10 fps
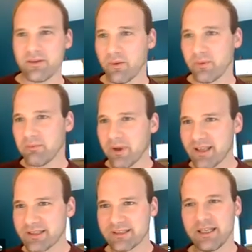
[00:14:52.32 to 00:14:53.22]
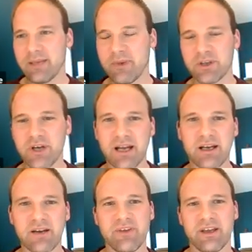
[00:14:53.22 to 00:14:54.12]
So what this is keeping
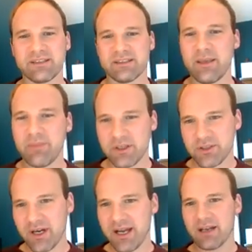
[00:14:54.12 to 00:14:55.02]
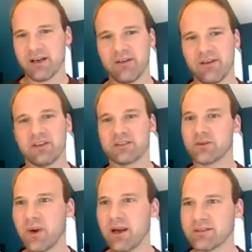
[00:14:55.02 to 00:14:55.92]
track of is keeping track of the
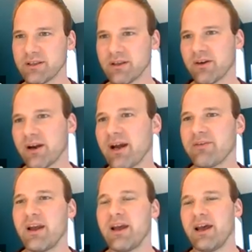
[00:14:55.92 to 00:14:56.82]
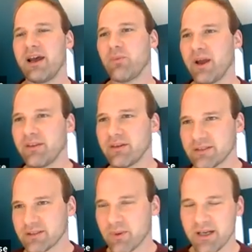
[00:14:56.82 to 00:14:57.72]
squares in the graph and when
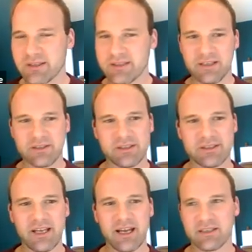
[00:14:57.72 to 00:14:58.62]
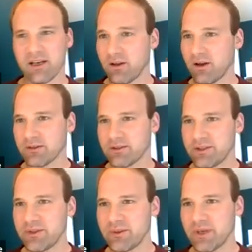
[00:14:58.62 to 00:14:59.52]
those squares intersect along
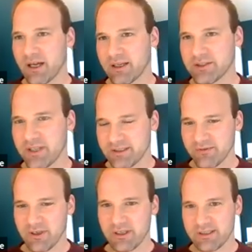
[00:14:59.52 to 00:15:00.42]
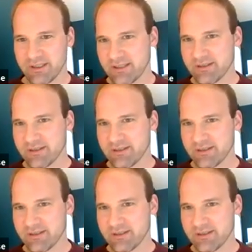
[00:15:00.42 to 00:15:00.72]
two non-adjacent vertices.